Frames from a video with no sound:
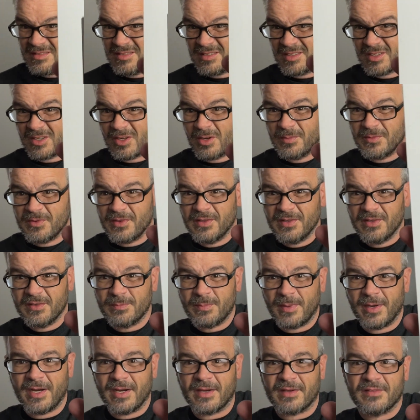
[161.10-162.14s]
it comes in this
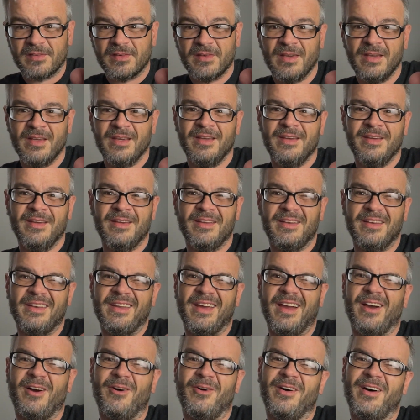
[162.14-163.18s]
box.
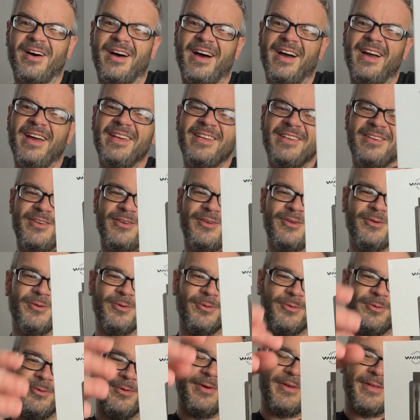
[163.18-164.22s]
Now, I
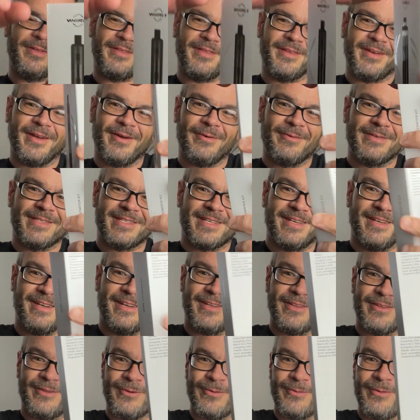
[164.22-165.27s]
knew that I was
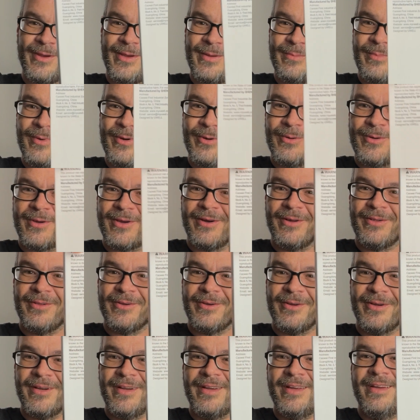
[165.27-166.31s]
getting the rainbow
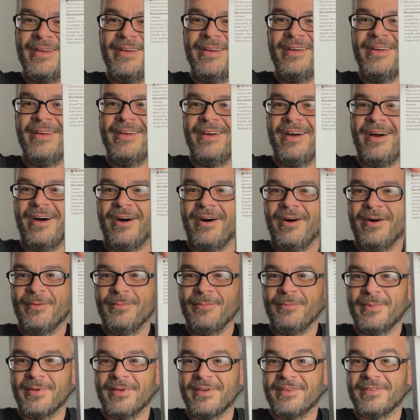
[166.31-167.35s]
color
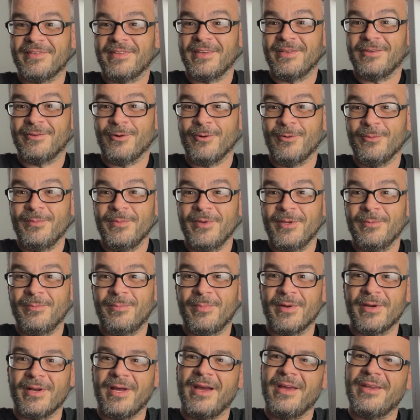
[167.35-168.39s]
because they told me,
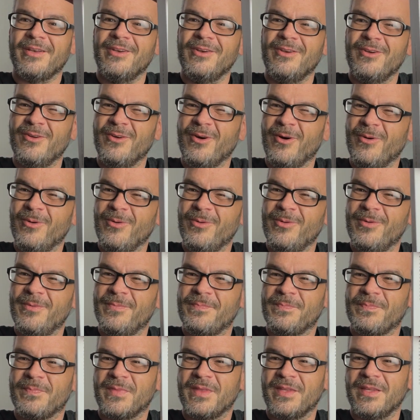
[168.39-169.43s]
but I know
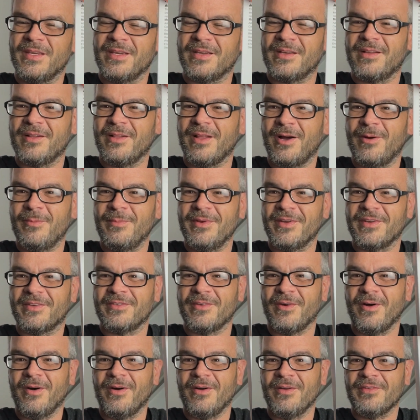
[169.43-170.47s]
that Cloud Mix
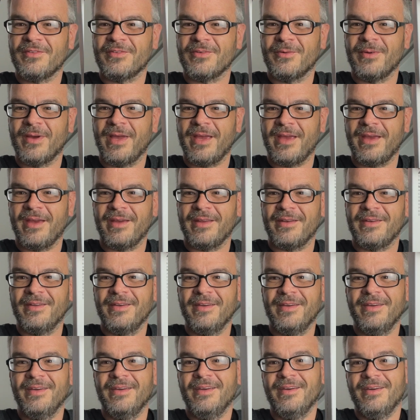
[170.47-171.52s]
also had
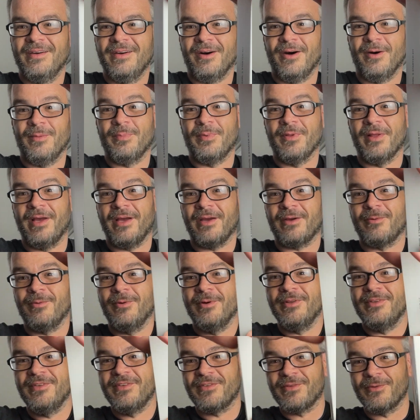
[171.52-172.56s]
a black
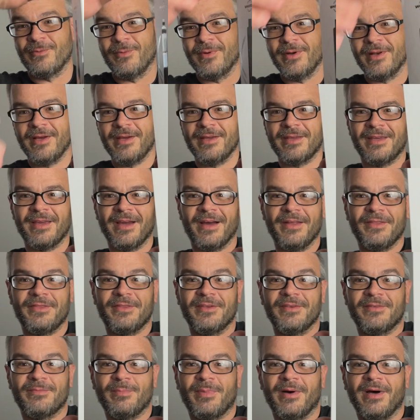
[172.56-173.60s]
one. So when I got
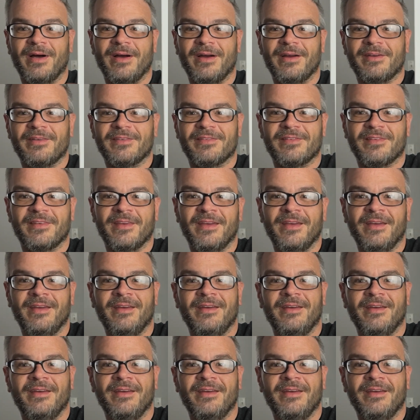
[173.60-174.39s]
this box,